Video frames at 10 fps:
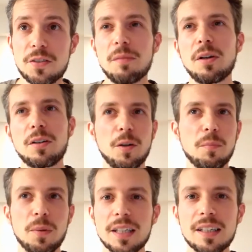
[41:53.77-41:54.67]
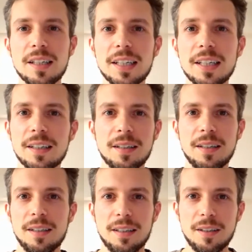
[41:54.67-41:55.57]
So I'm not completely
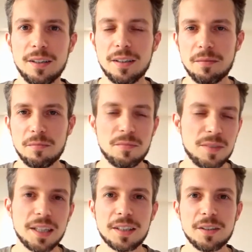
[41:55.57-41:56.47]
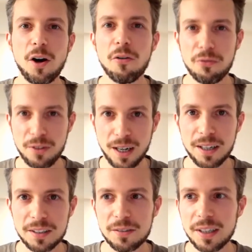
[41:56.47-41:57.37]
taken off
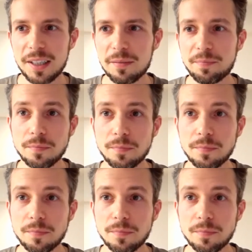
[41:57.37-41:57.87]
guard, right?